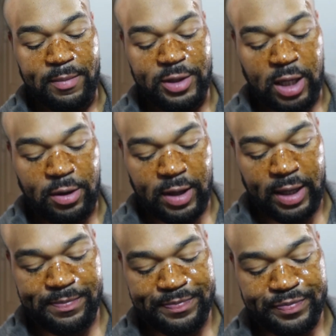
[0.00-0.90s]

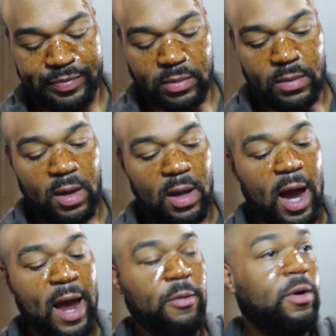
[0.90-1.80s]
Generally,
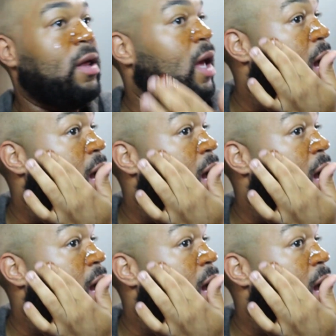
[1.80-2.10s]
I will